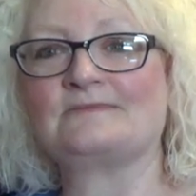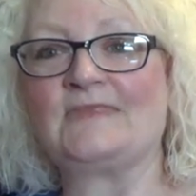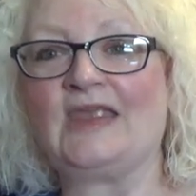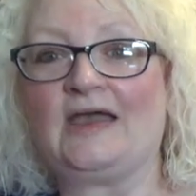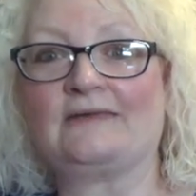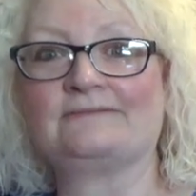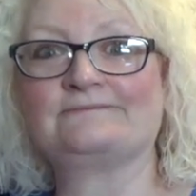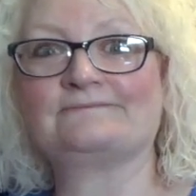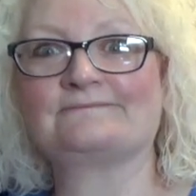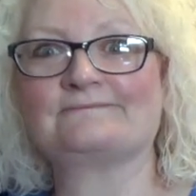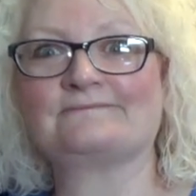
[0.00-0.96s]
yeah,
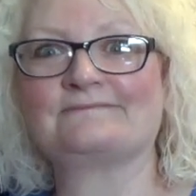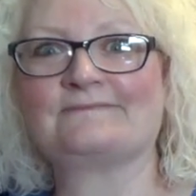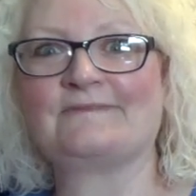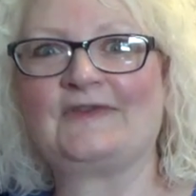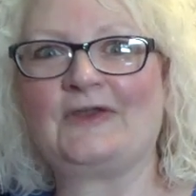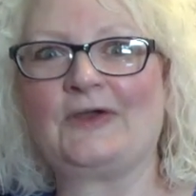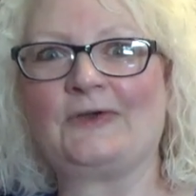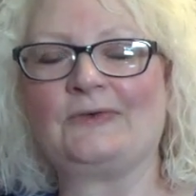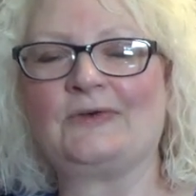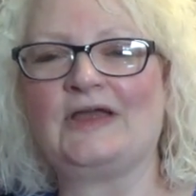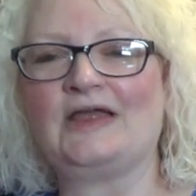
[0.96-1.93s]

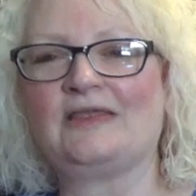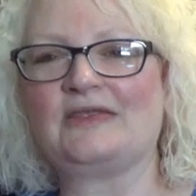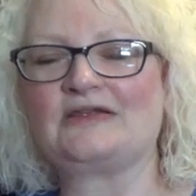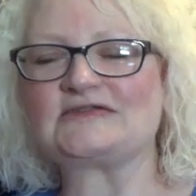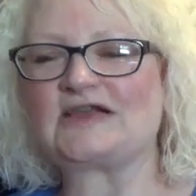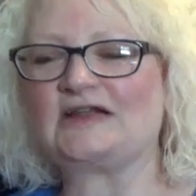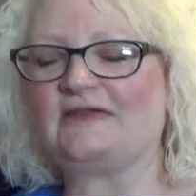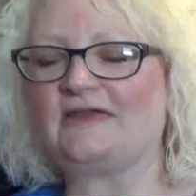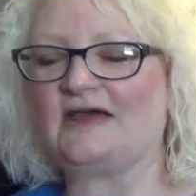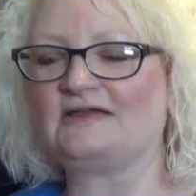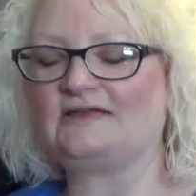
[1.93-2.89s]
so there's kind of
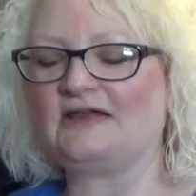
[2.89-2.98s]
that.